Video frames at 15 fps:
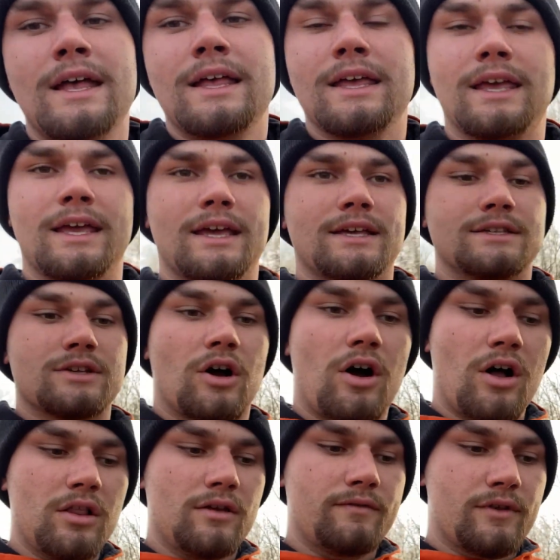is
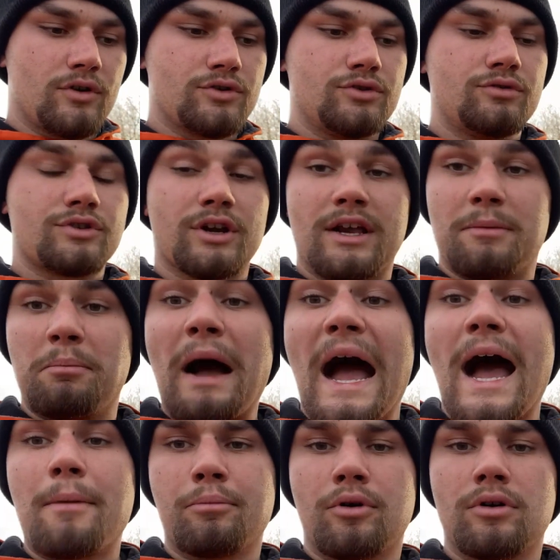all of those shoots are going to
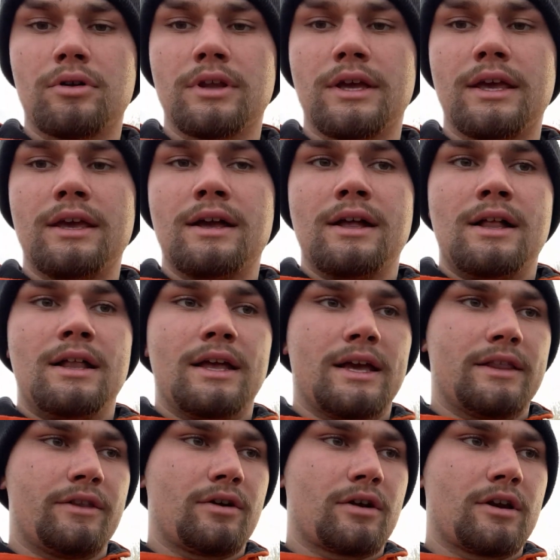pop early
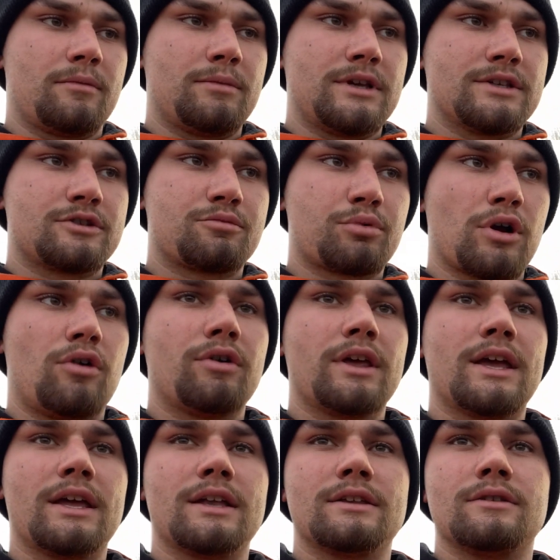and they're going to be
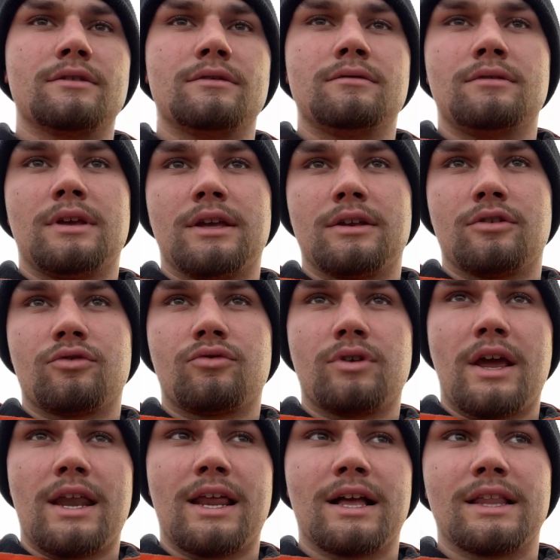sprouting and
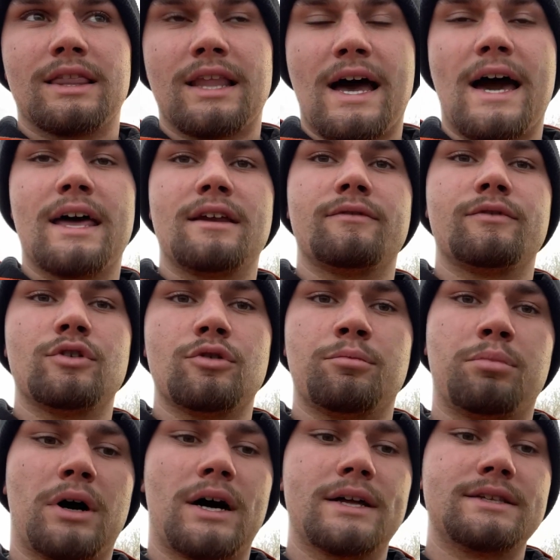creating a lot of new
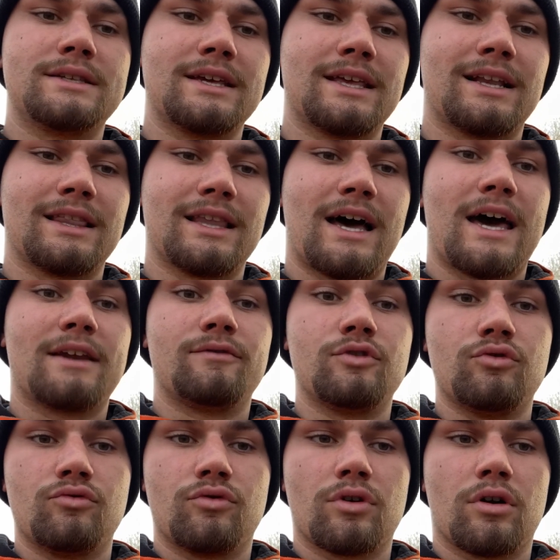buds and a lot of
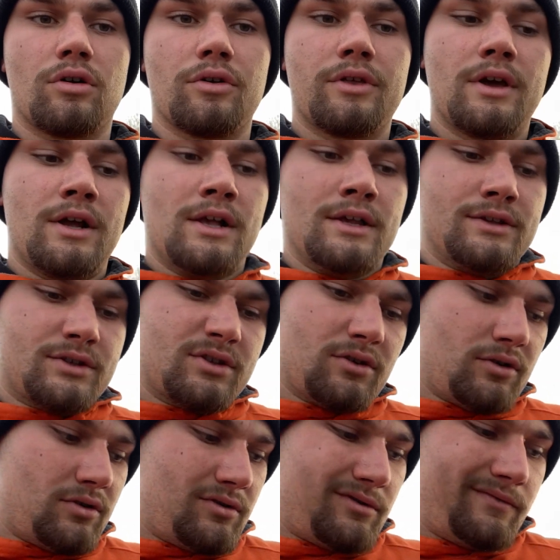new growth.
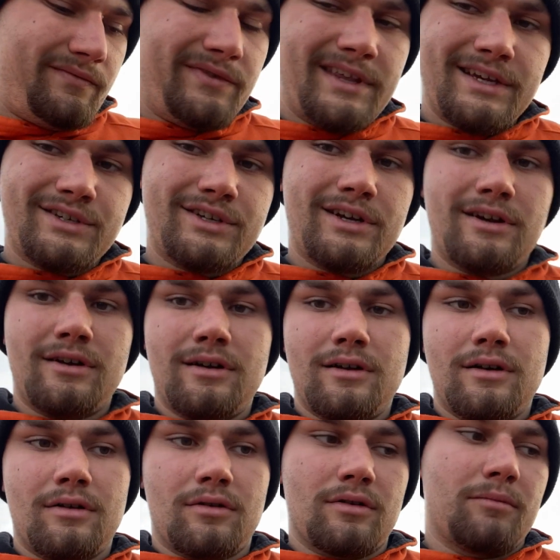So this year
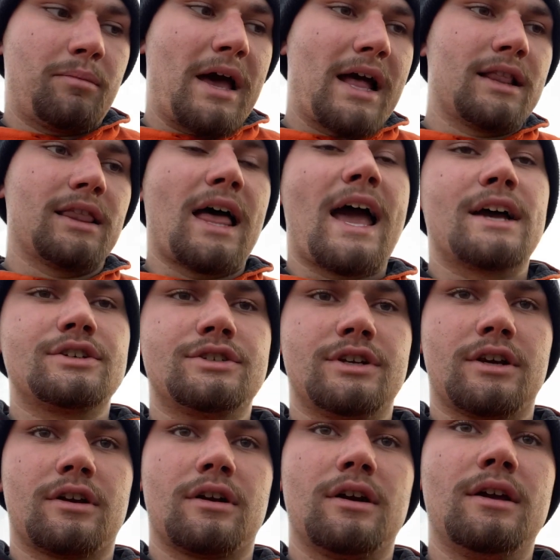or last
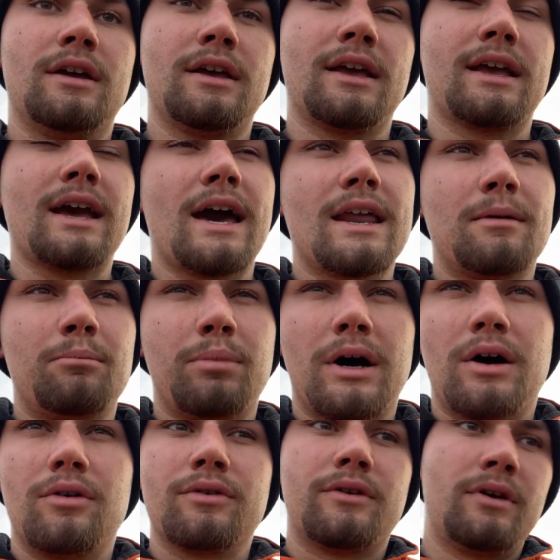year, it got
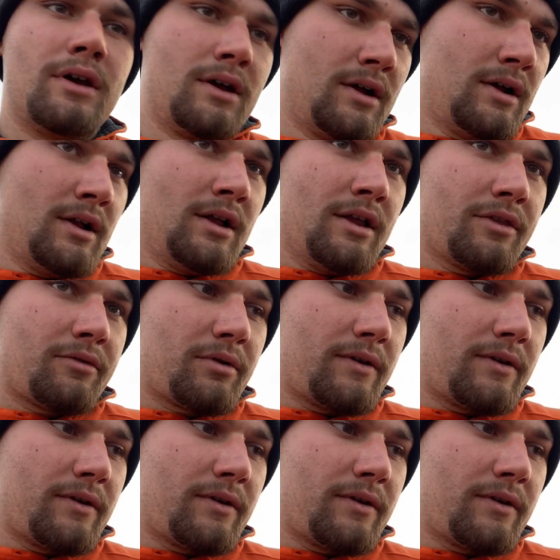about 3